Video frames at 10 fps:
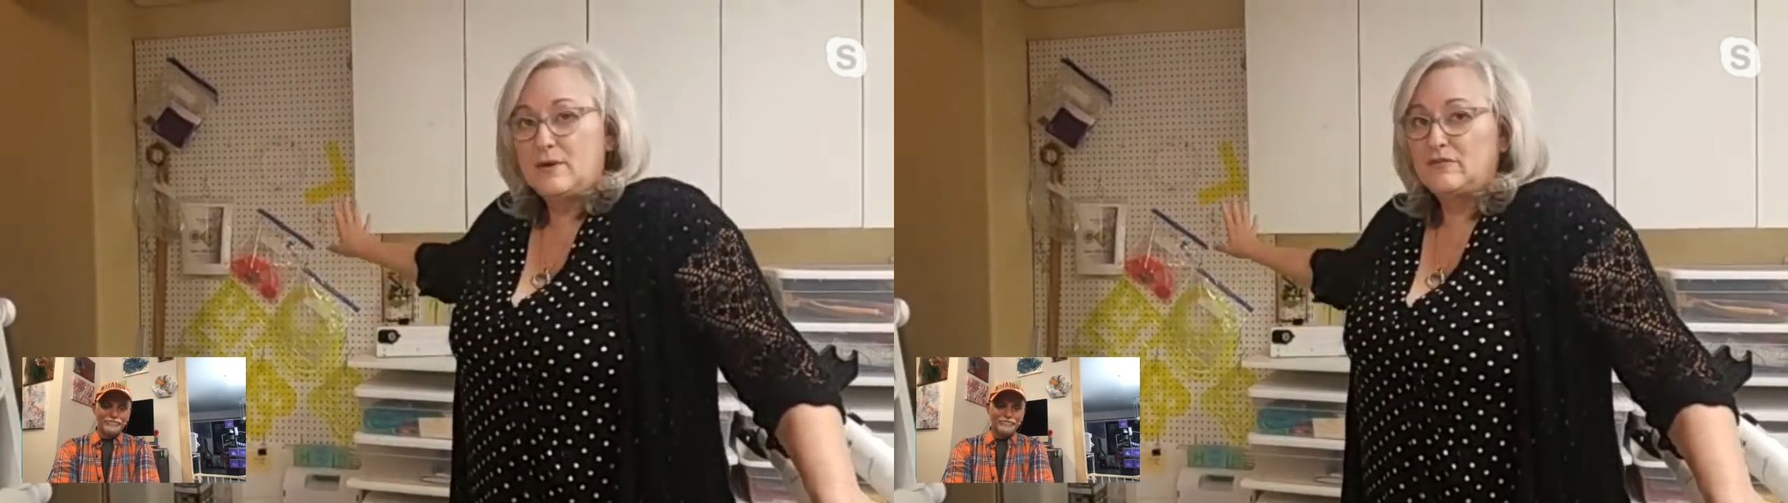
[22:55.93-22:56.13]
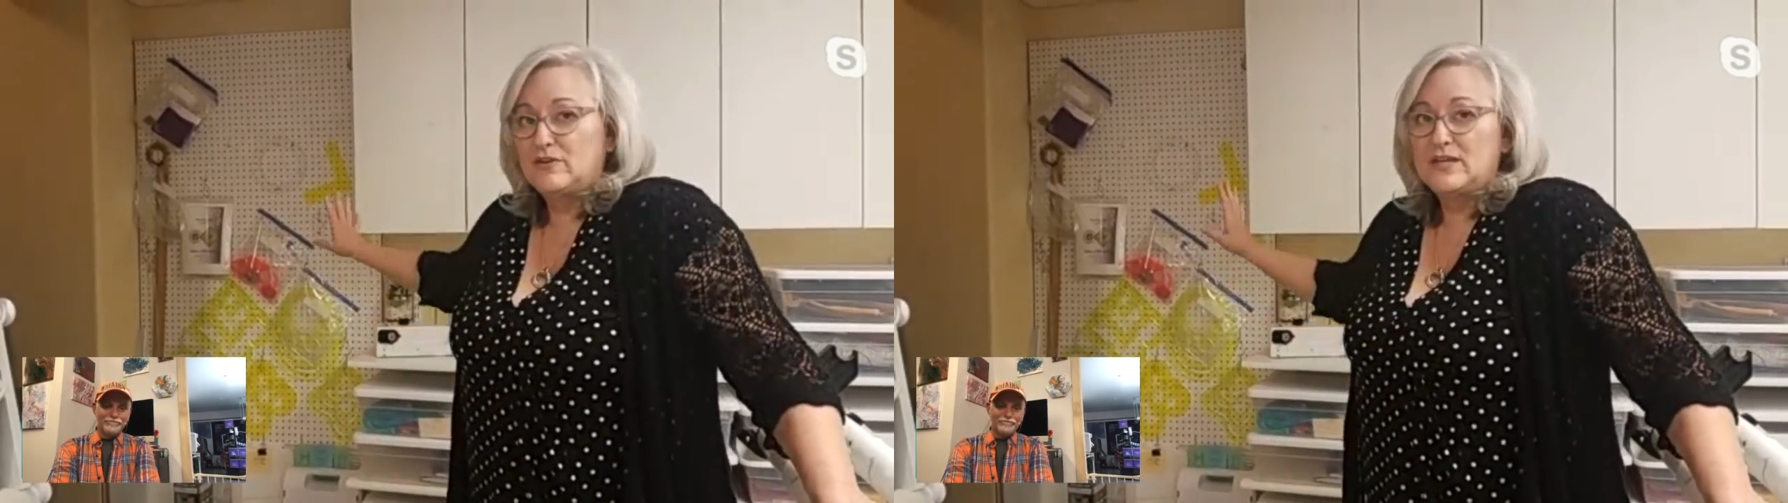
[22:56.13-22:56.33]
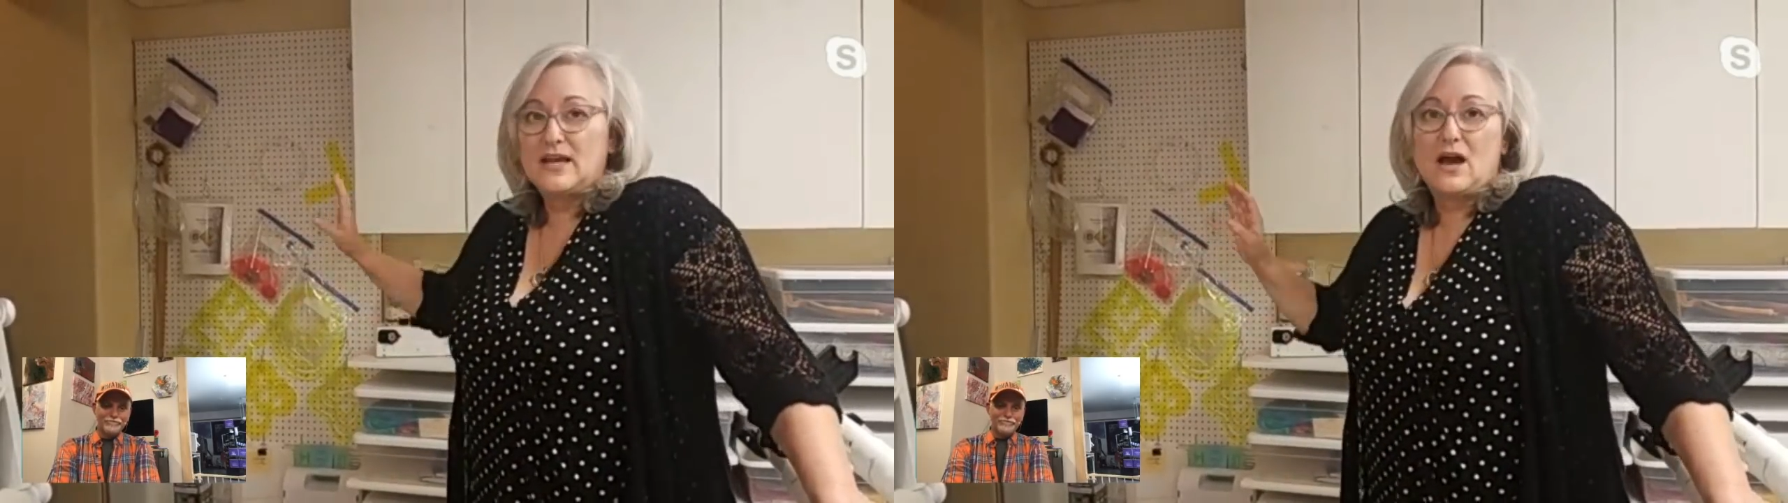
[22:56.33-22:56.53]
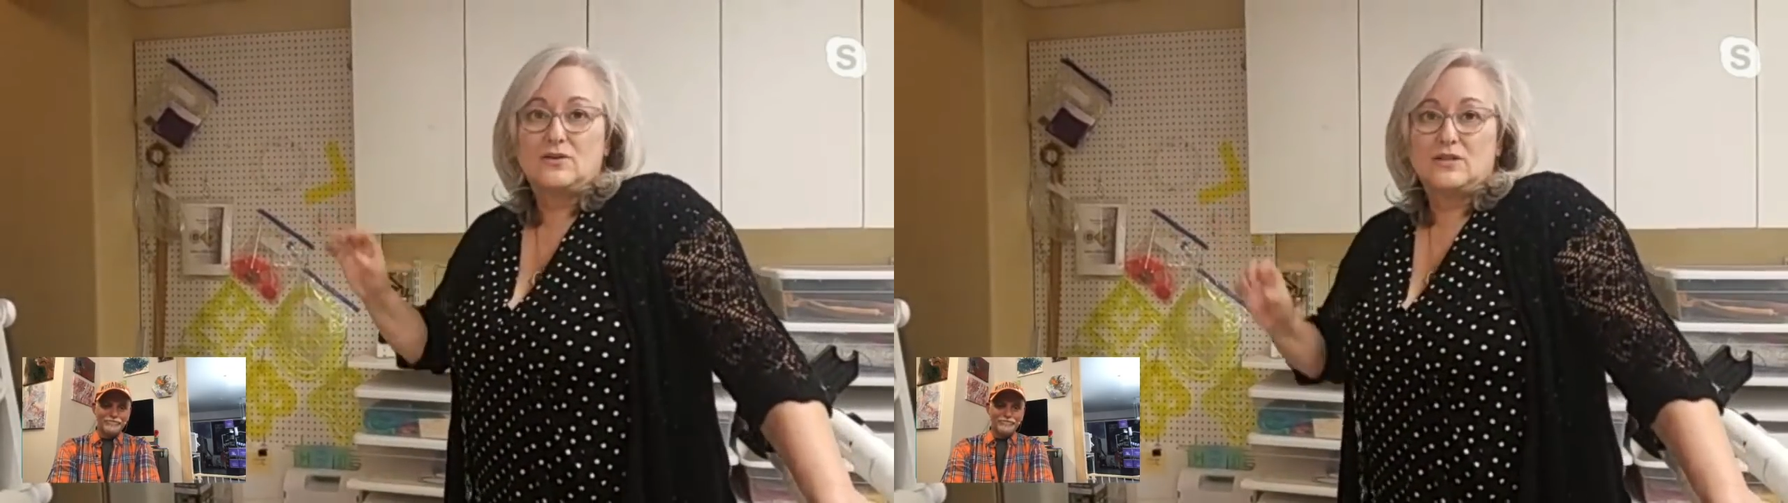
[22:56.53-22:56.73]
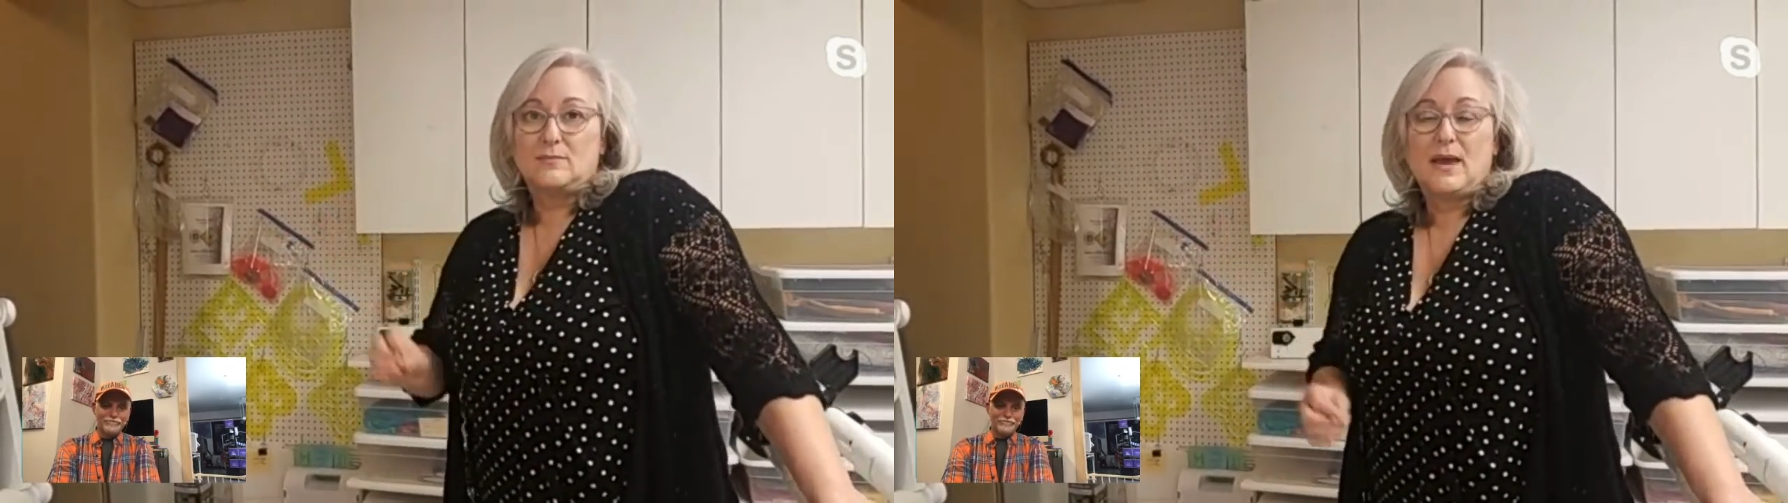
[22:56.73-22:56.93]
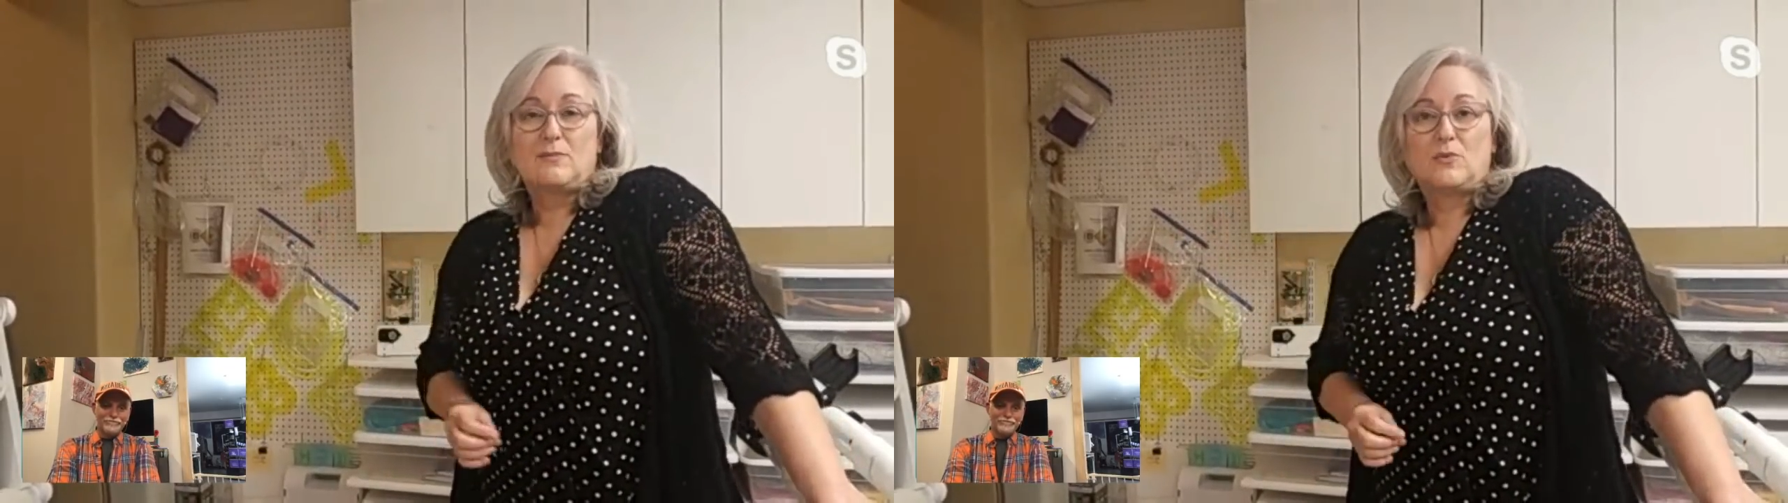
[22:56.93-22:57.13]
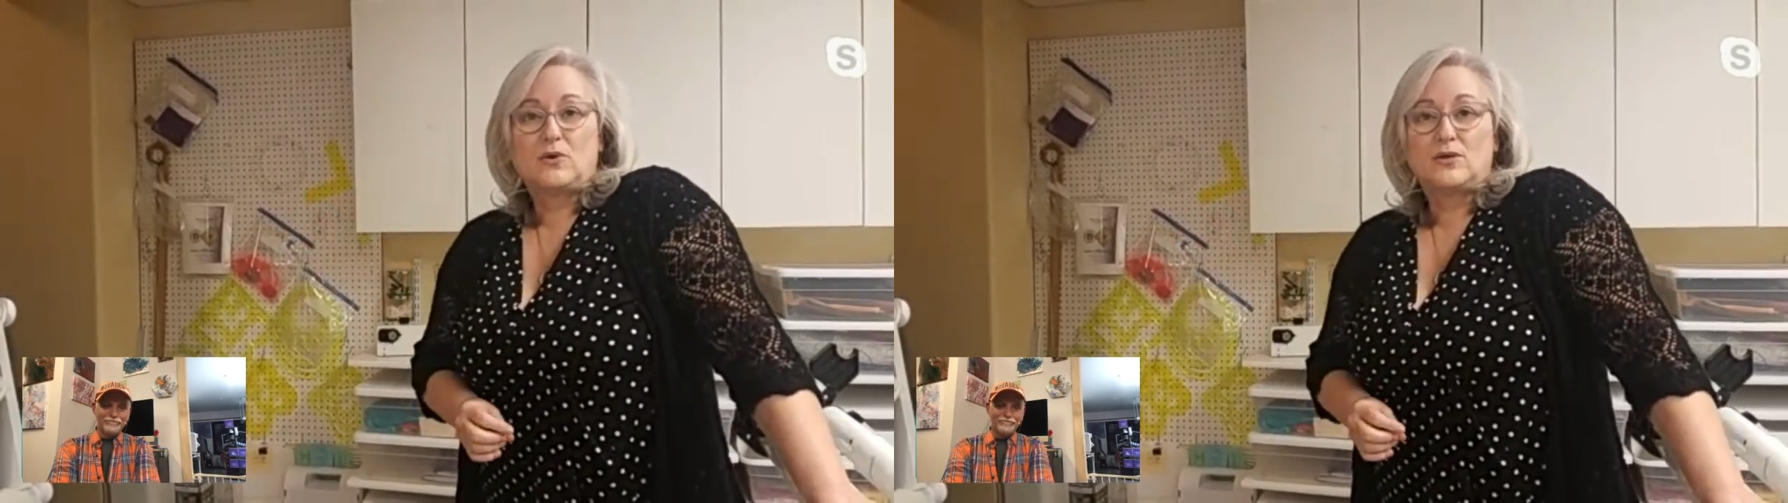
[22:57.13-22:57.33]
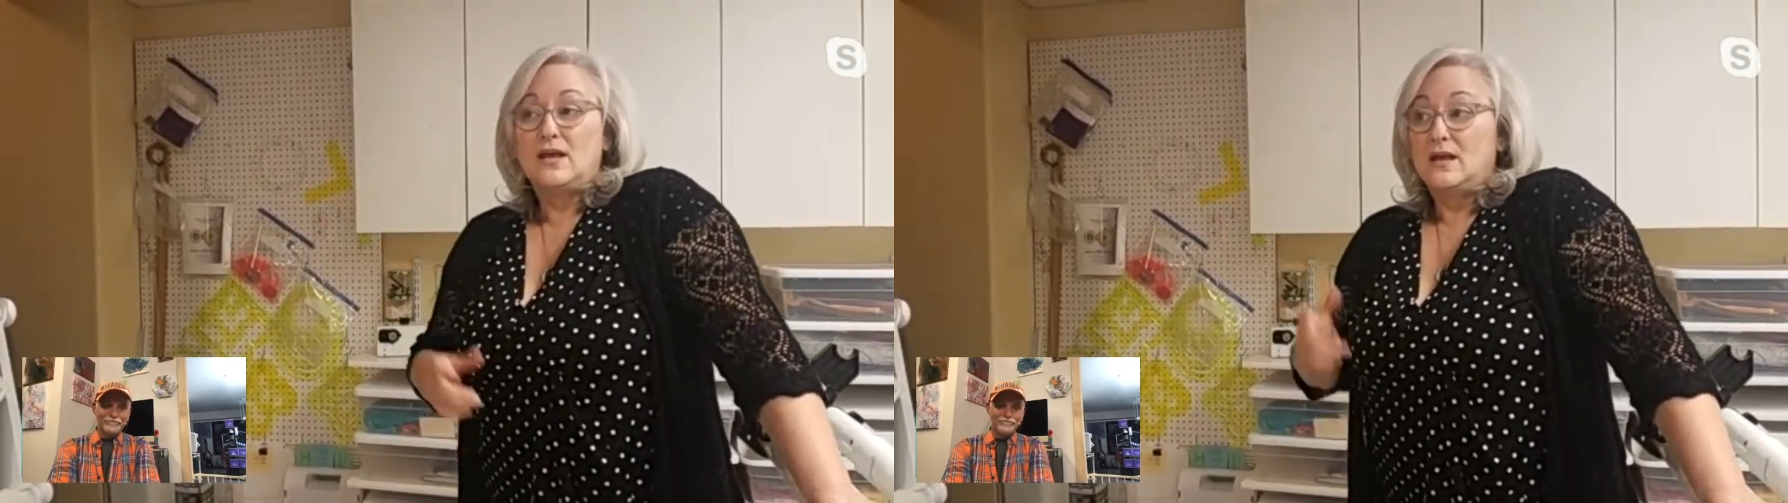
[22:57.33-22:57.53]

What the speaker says: everything out on the pegboard,